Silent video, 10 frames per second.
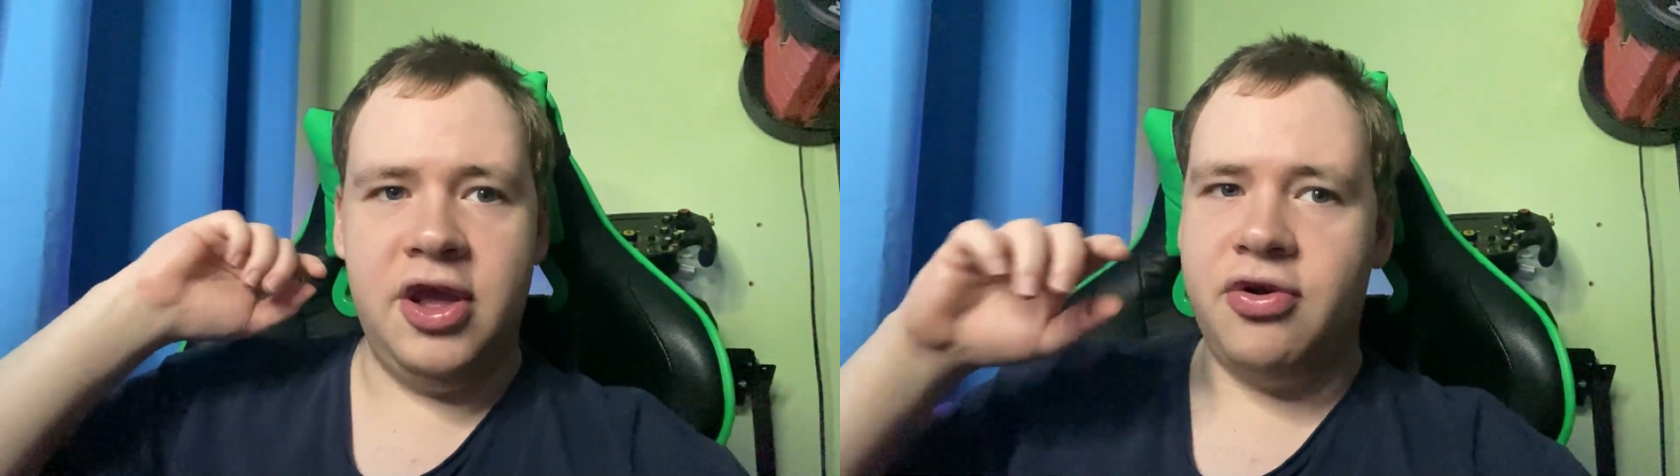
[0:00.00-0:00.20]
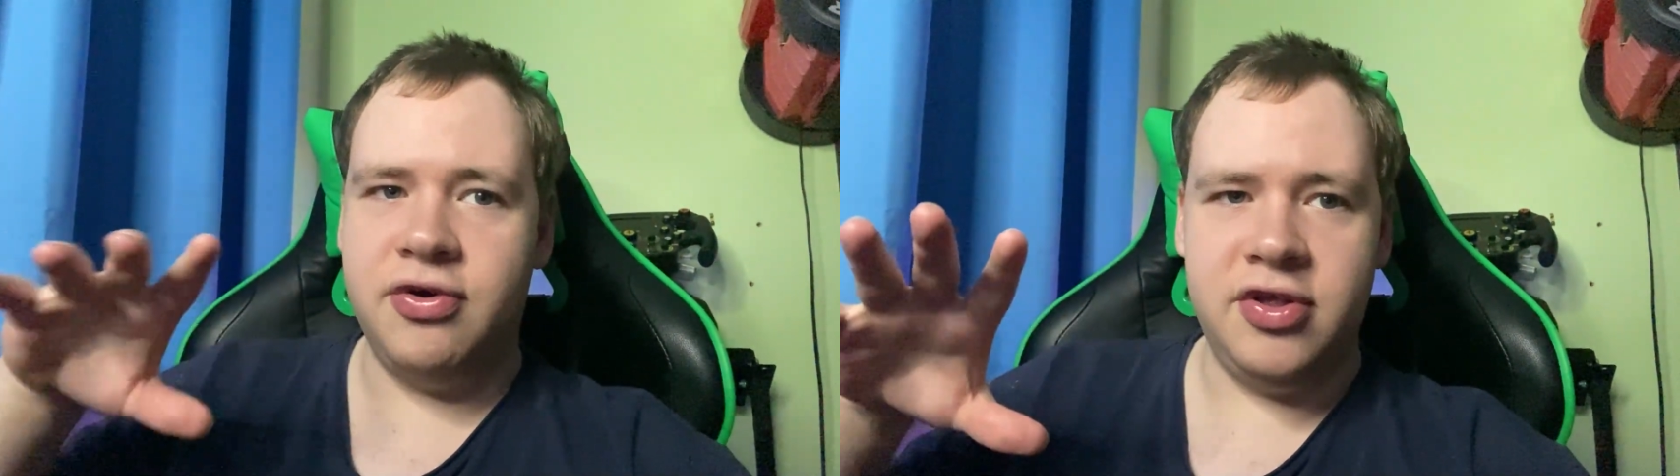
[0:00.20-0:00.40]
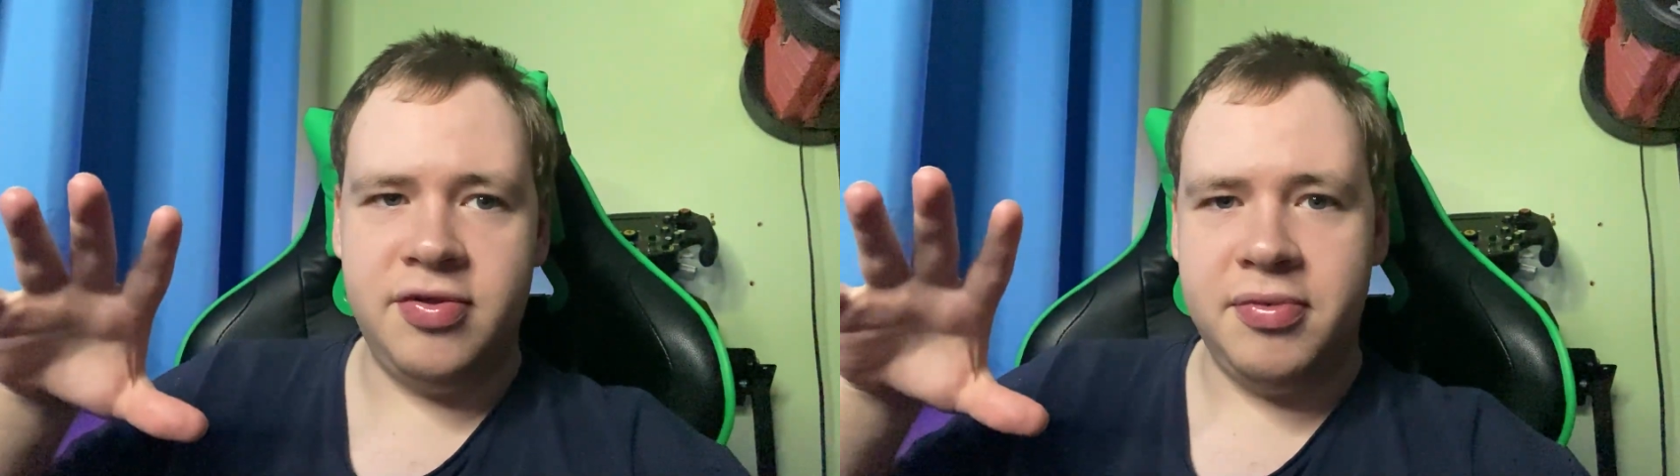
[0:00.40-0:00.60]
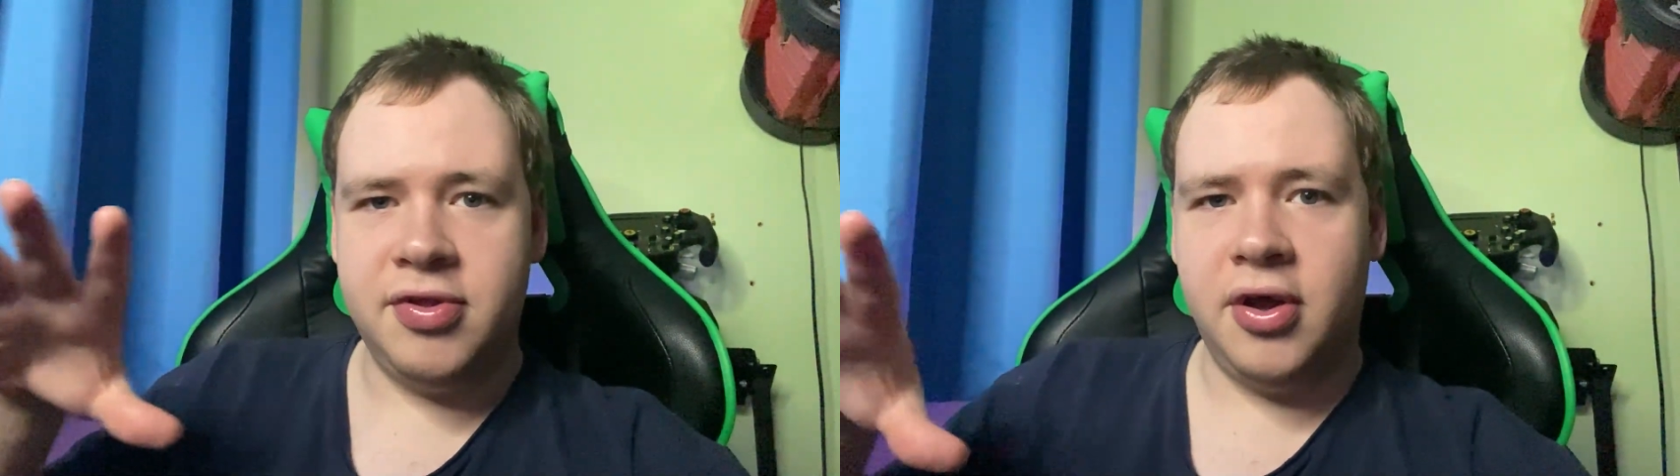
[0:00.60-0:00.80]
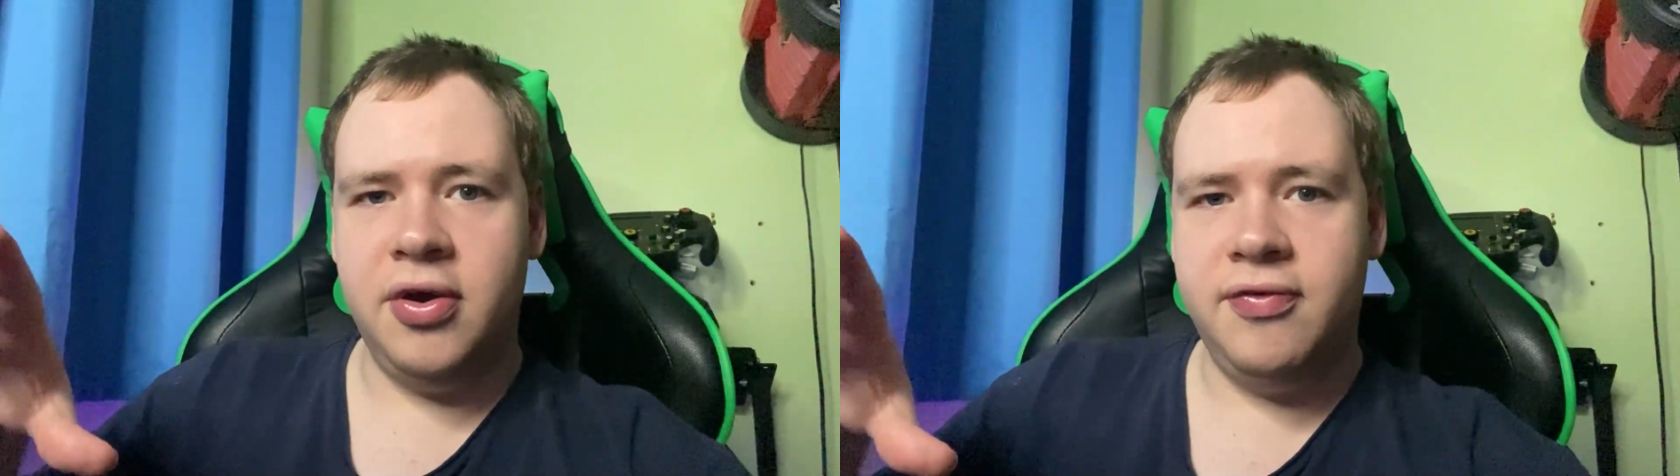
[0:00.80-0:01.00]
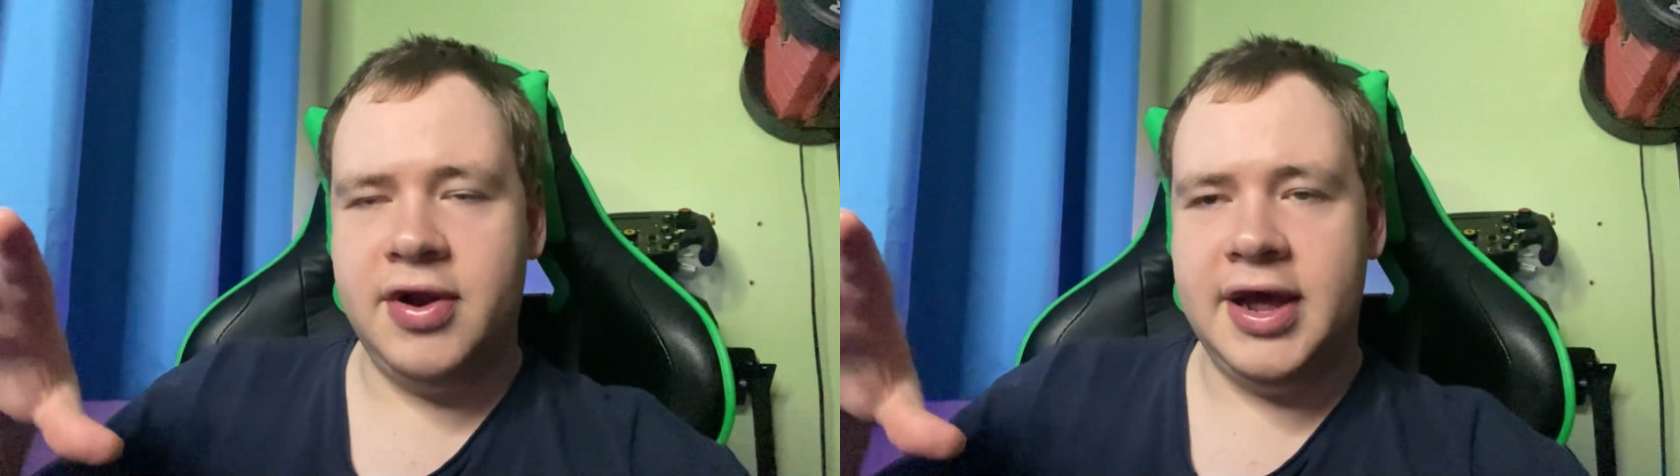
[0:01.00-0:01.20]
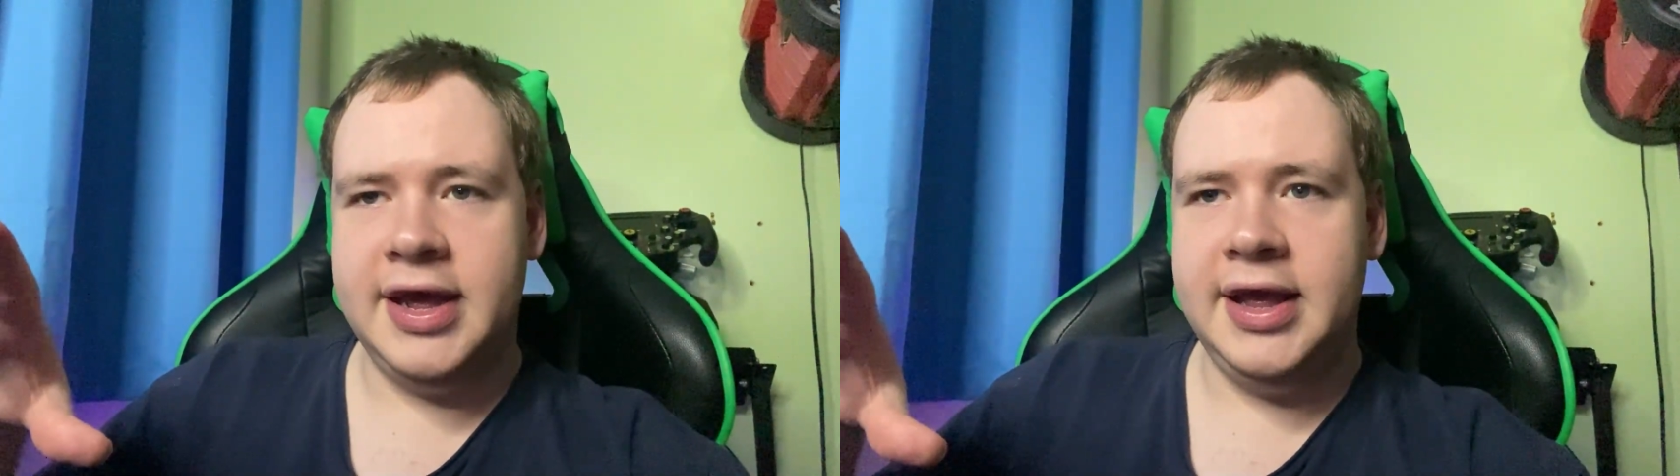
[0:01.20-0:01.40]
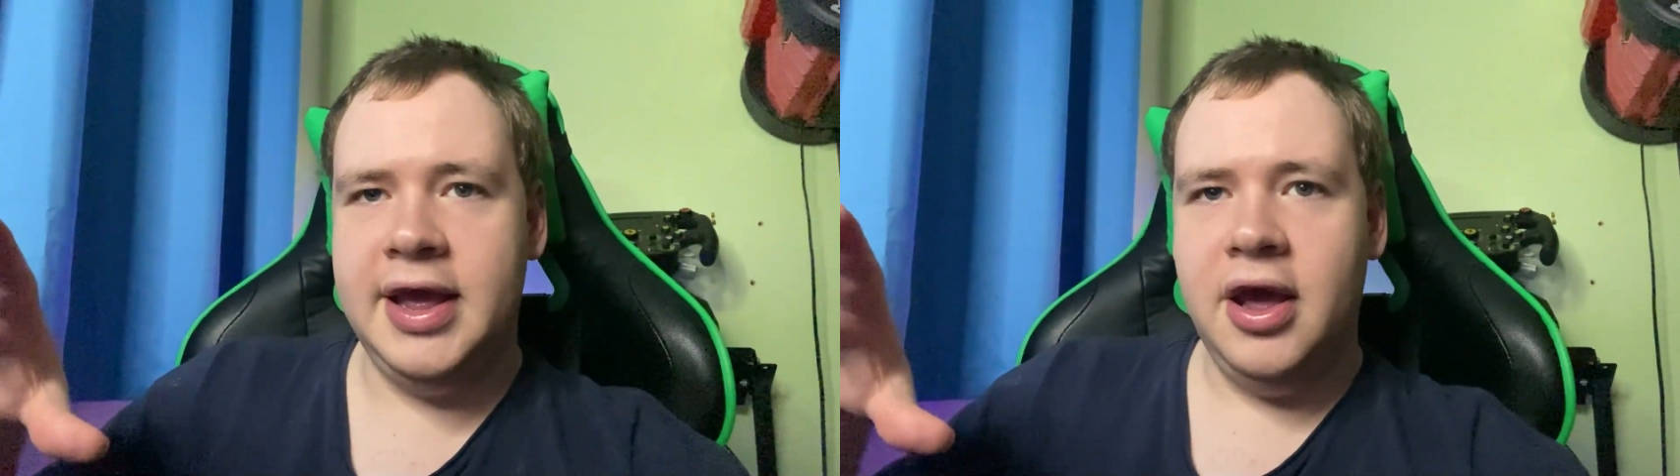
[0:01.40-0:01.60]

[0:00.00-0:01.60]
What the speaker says: Christmas overlay